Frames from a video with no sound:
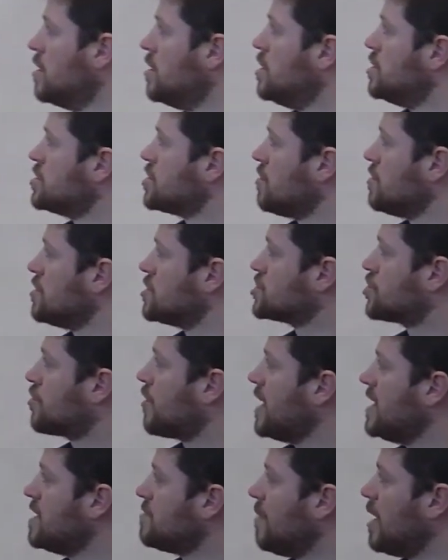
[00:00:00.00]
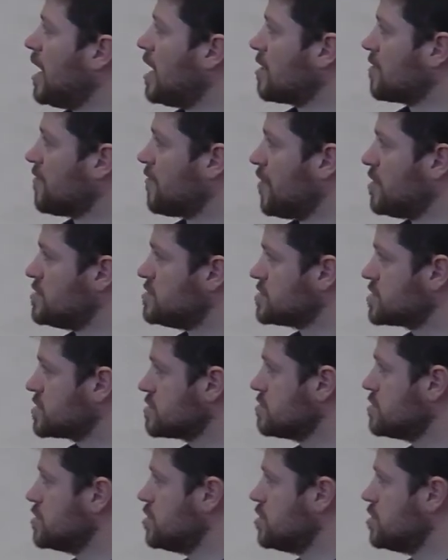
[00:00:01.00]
So on the trademark front,